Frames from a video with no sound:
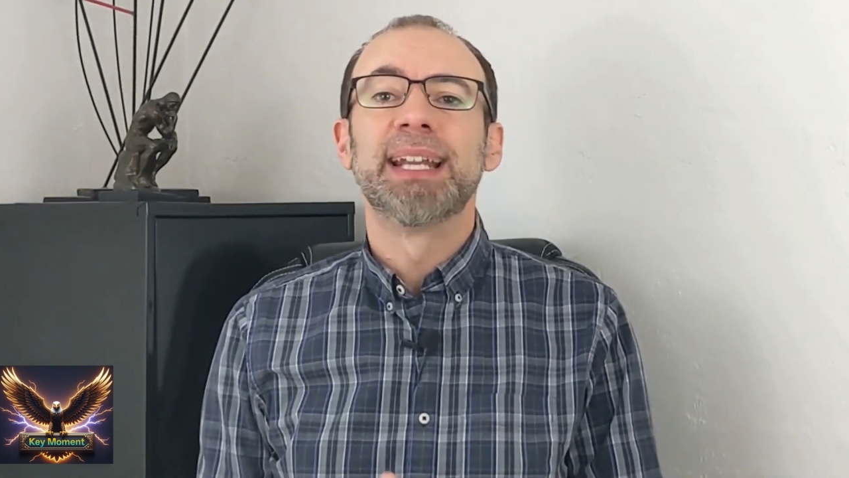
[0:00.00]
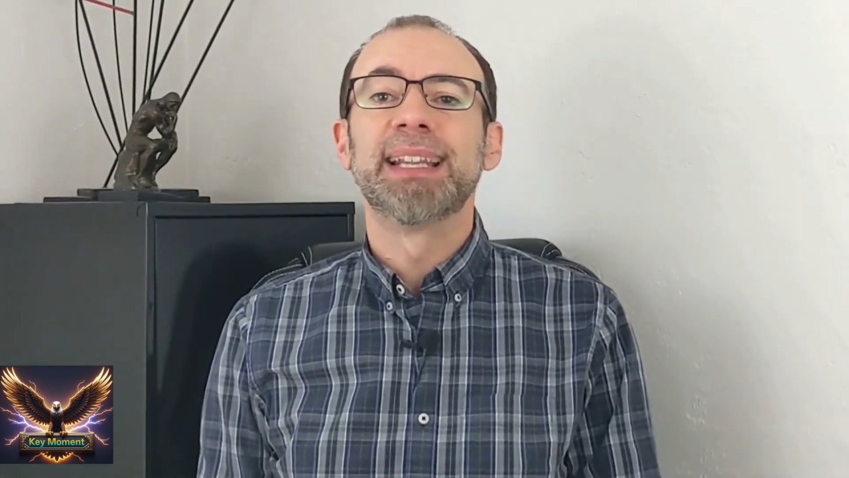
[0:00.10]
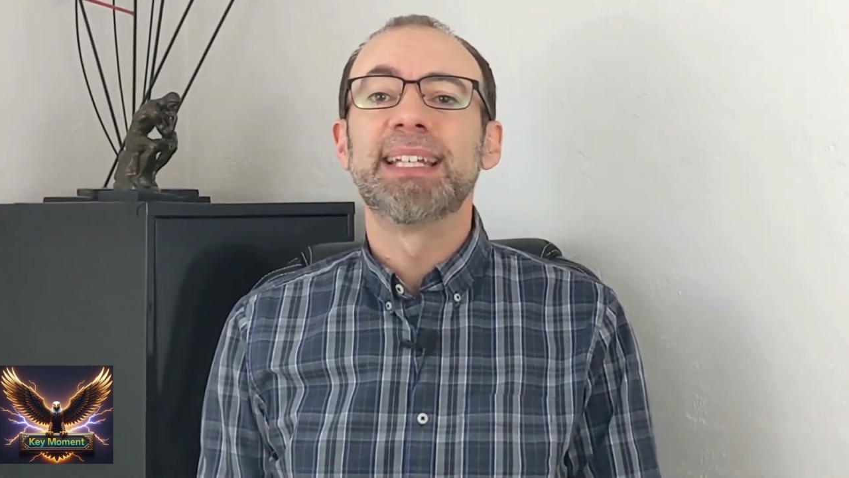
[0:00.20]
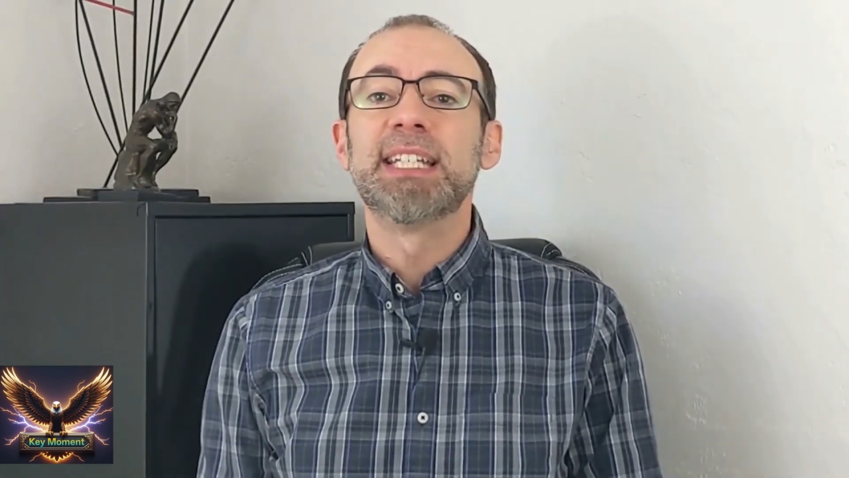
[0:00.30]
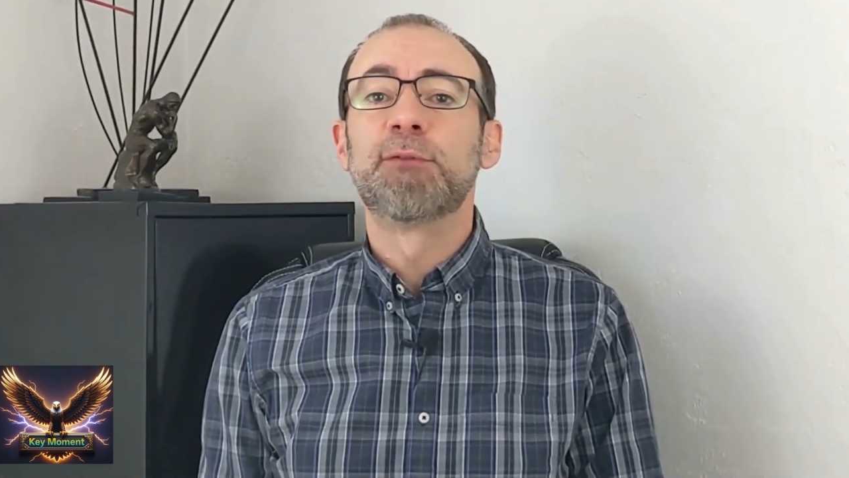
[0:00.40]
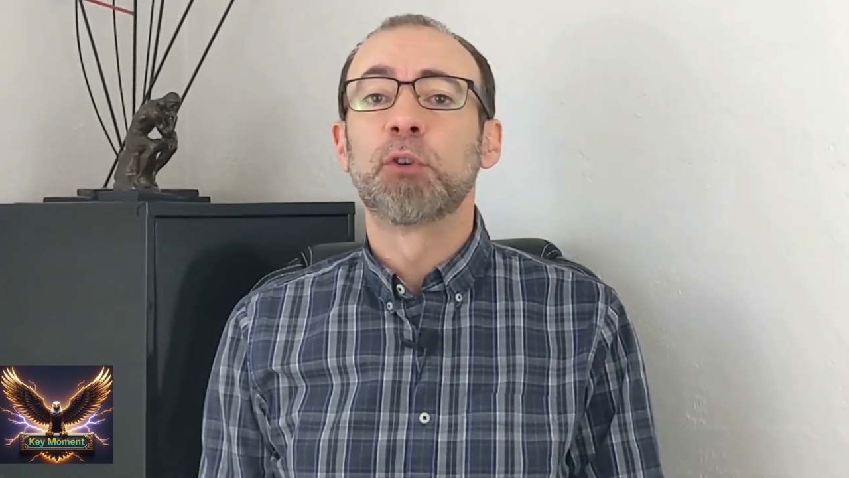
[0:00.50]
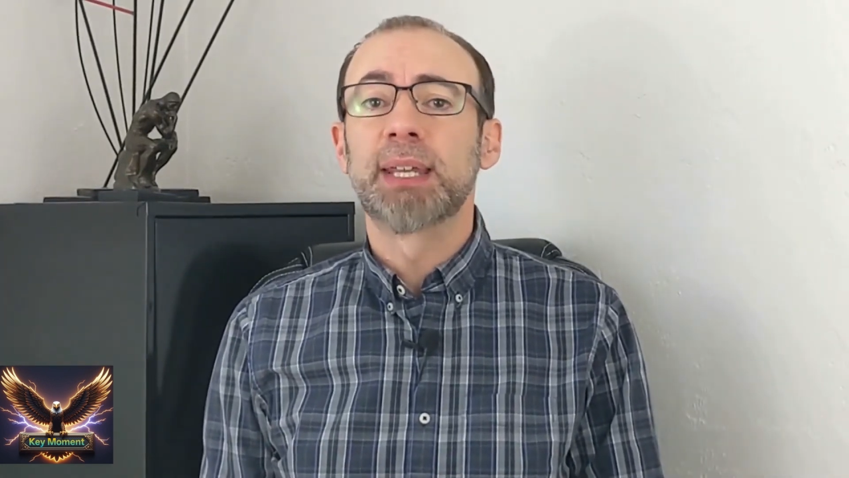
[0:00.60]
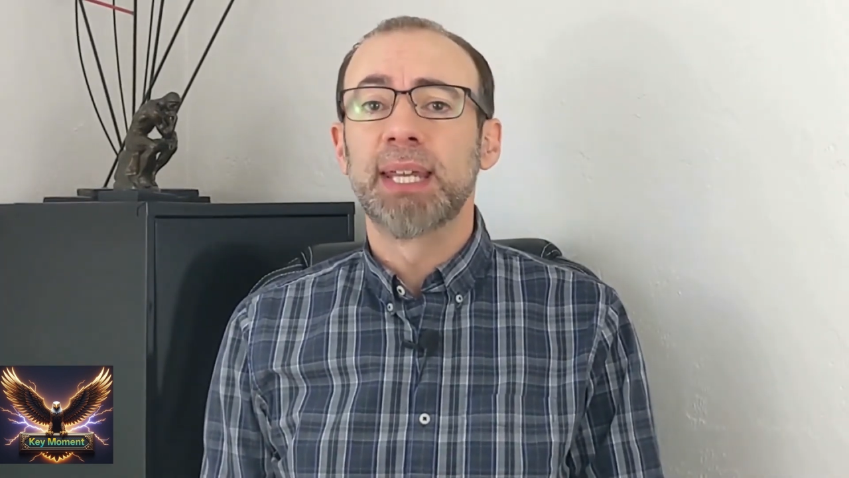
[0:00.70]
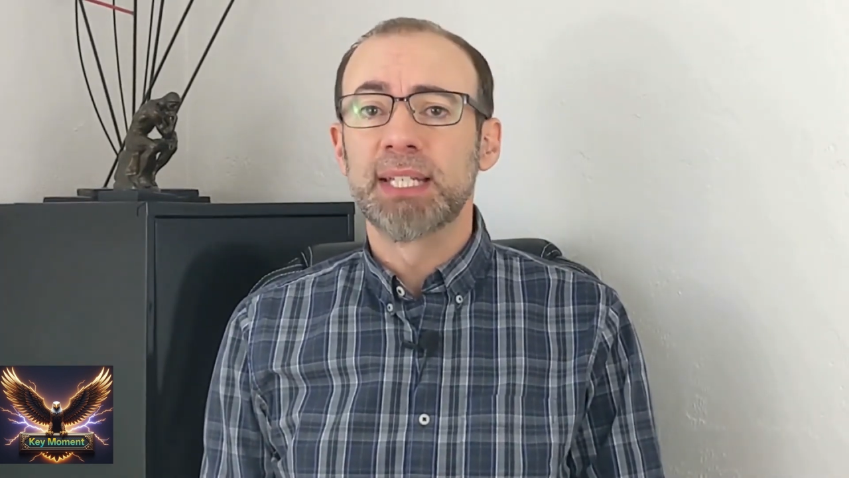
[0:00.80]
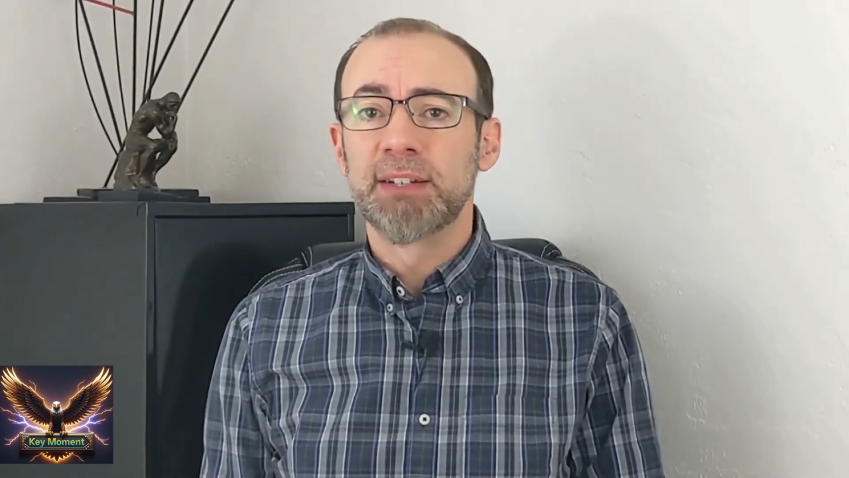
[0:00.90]
at least 4
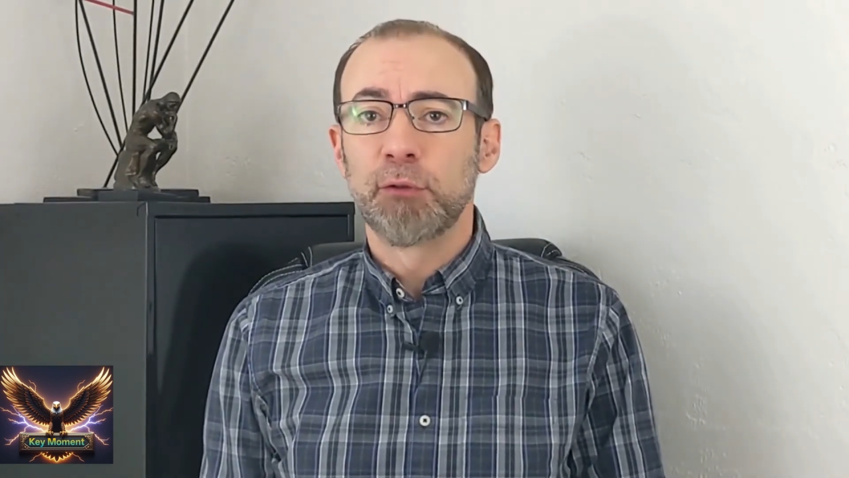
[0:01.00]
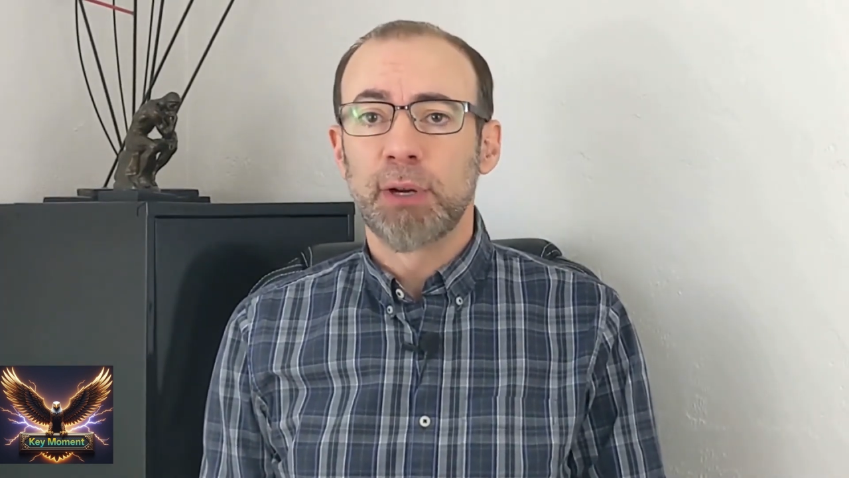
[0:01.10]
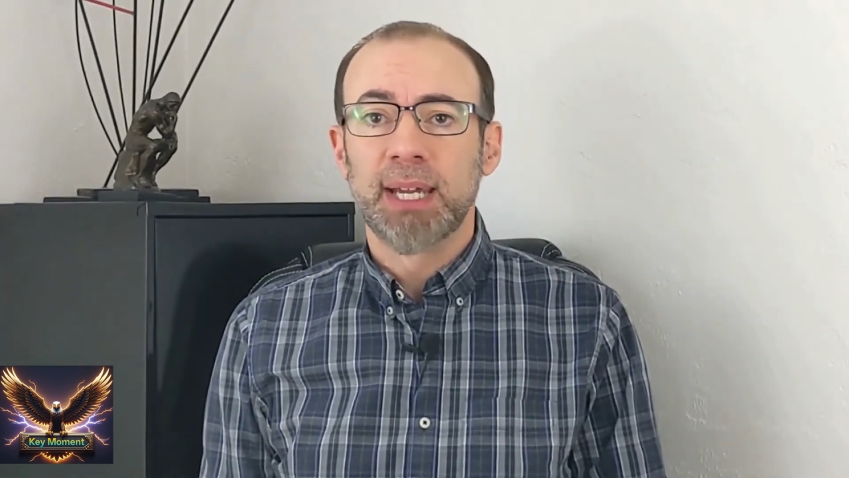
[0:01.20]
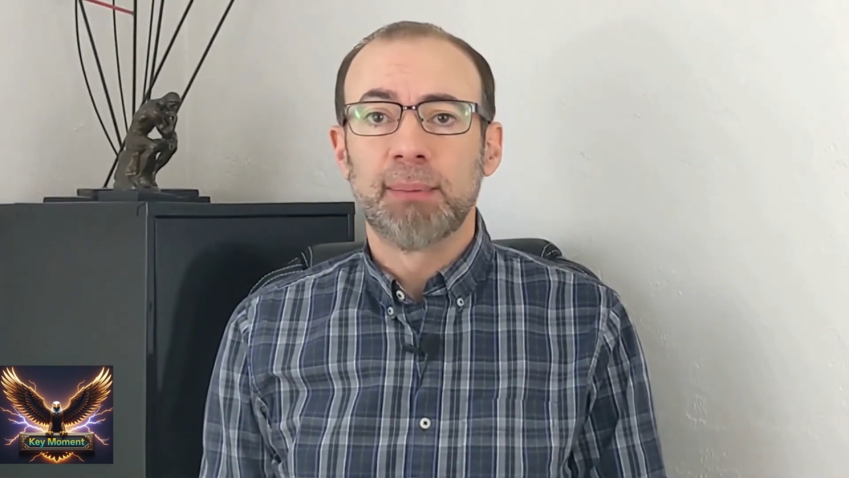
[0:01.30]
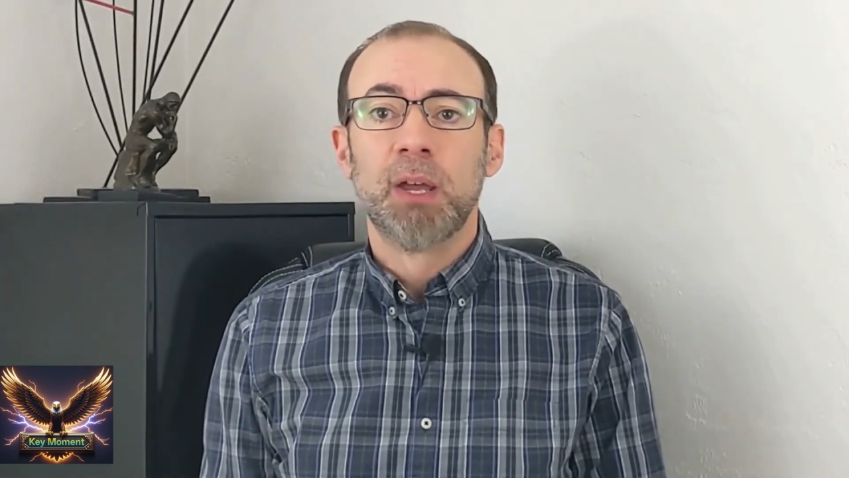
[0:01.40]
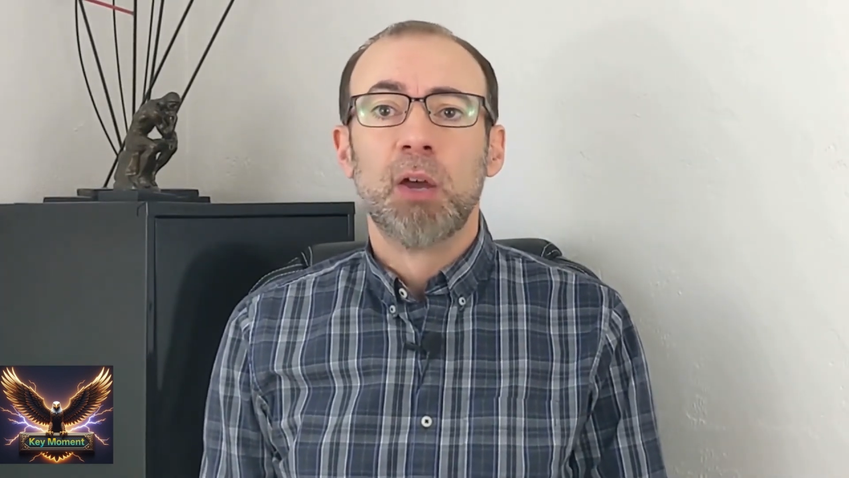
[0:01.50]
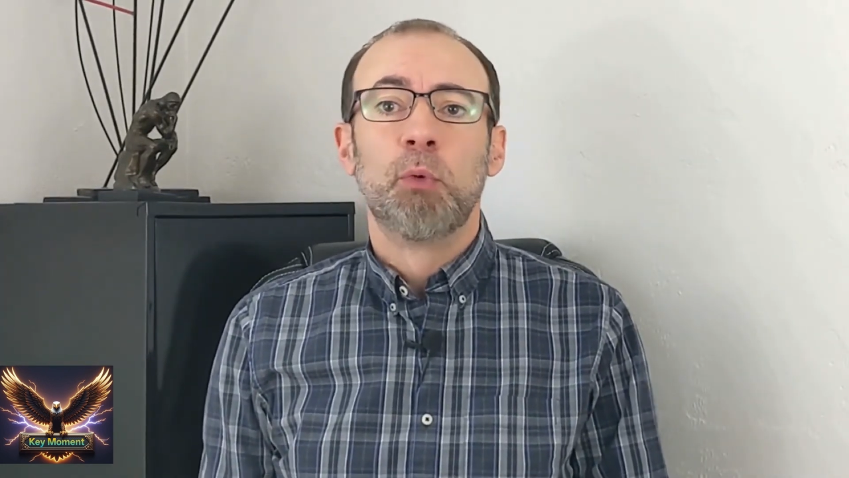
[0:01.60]
gigs of RAM